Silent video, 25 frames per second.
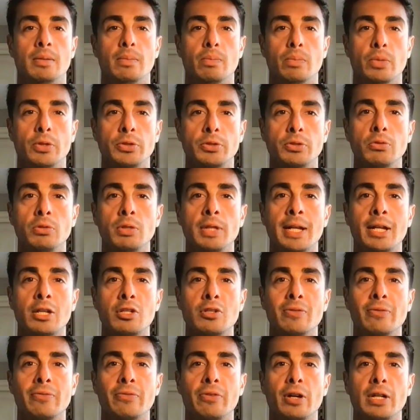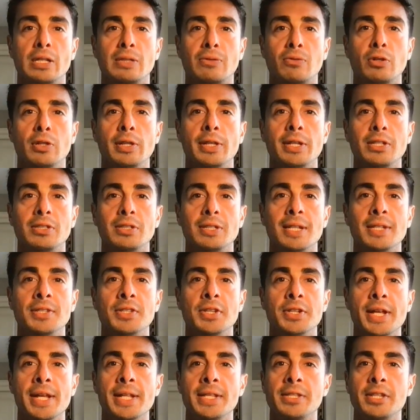Muscle glycogen phosphorylase is
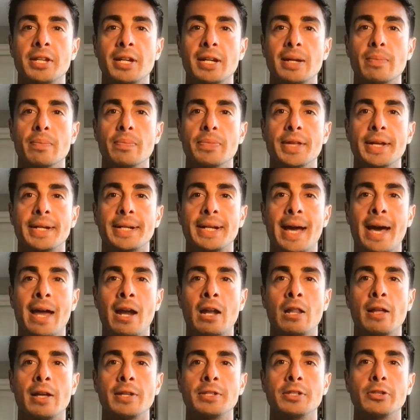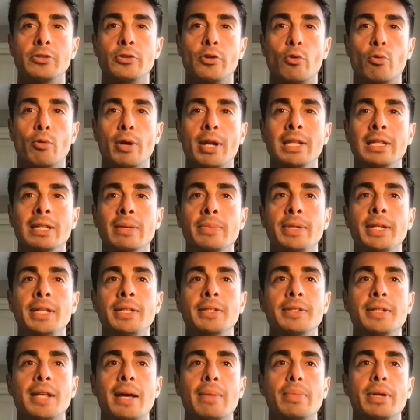an enzyme that catalyzes the rate-limiting
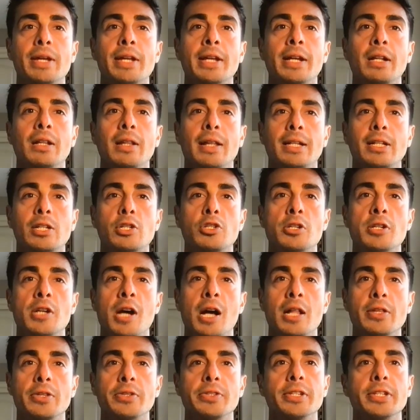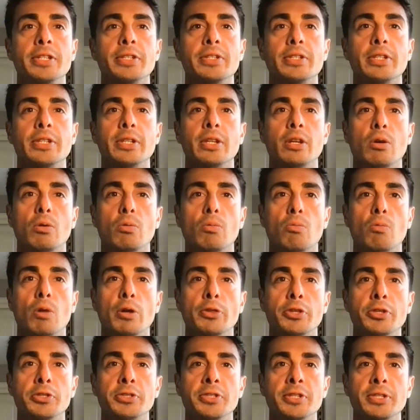step in glycogenolysis.
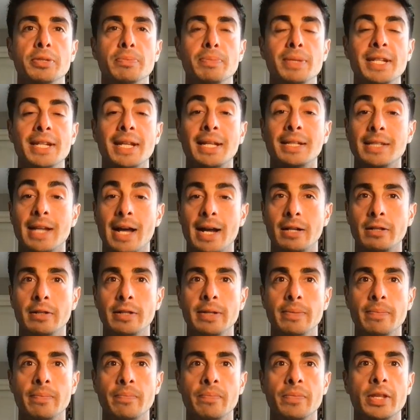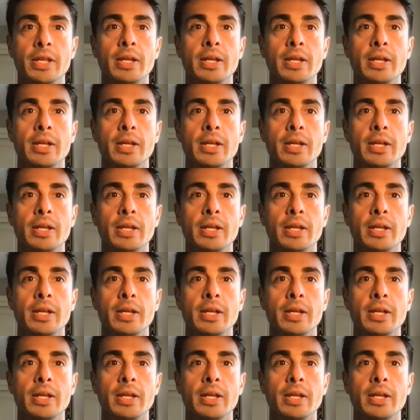What does this mean exactly?